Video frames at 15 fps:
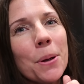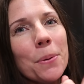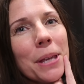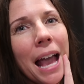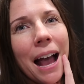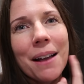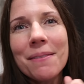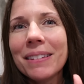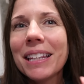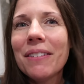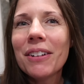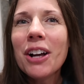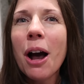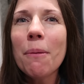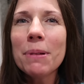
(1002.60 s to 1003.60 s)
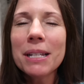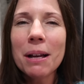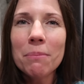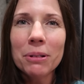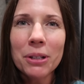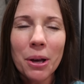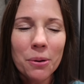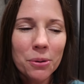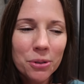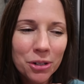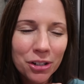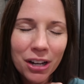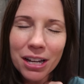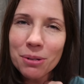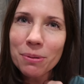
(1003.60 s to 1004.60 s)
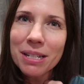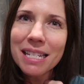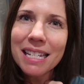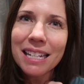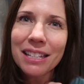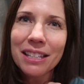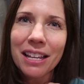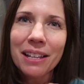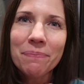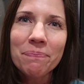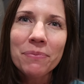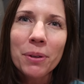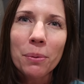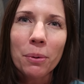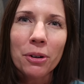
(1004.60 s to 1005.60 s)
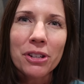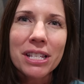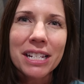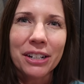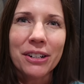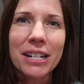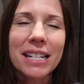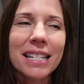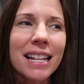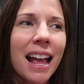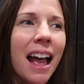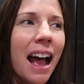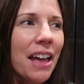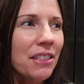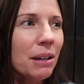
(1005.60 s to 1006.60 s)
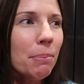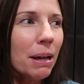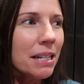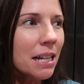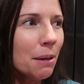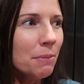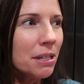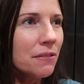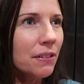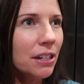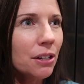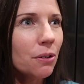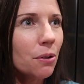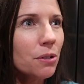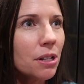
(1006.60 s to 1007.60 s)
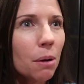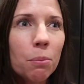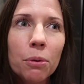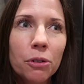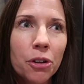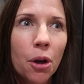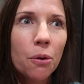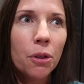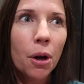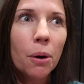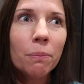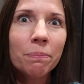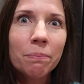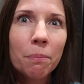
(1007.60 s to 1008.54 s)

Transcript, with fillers: So yeah, leave a comment down below. Who do you guys want to see in the, the World Series? I think by the time this video goes up, we'll know though.